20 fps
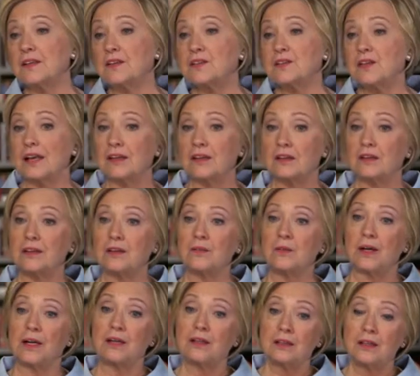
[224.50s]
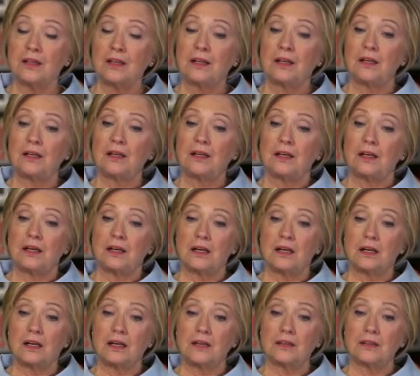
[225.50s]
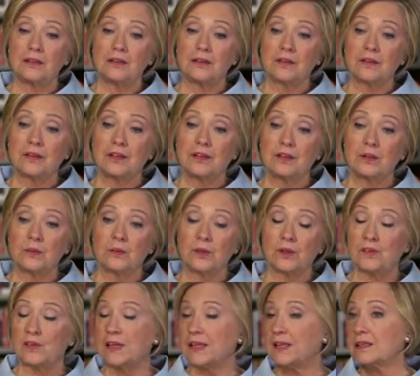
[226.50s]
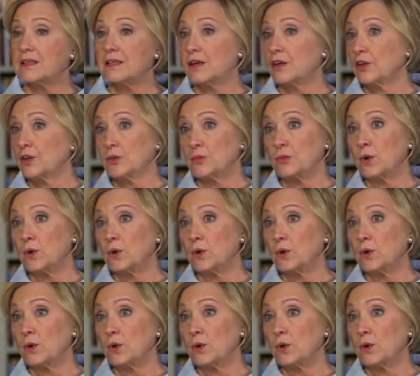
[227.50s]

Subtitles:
decided, well, you know, looks like it's not going to